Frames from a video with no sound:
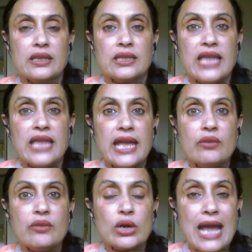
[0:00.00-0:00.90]

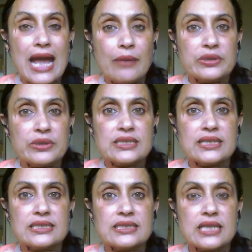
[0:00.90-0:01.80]
then what happens
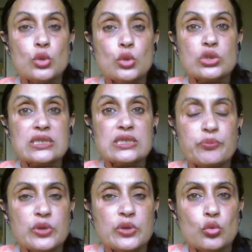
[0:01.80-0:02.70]
is
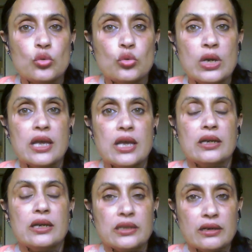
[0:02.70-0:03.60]
you
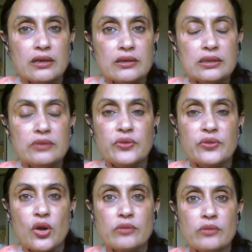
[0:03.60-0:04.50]
turn
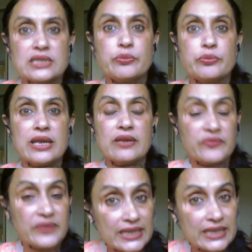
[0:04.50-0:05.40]
from just being
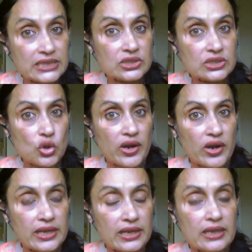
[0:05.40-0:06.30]
feeling the
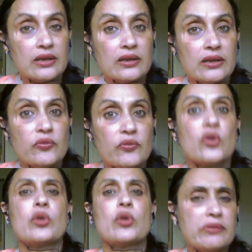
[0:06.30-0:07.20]
joy for
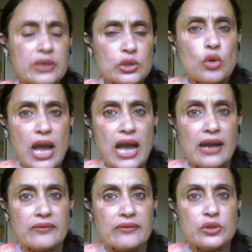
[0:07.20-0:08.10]
whatever you
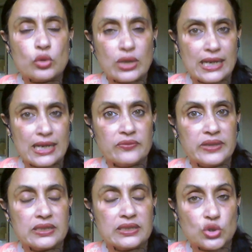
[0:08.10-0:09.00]
have. You can either
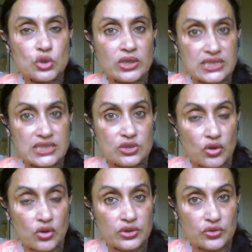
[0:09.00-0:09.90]
feel the joy just
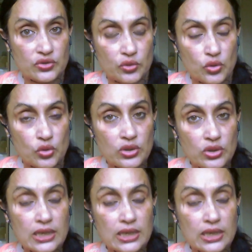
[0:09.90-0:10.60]
on your own,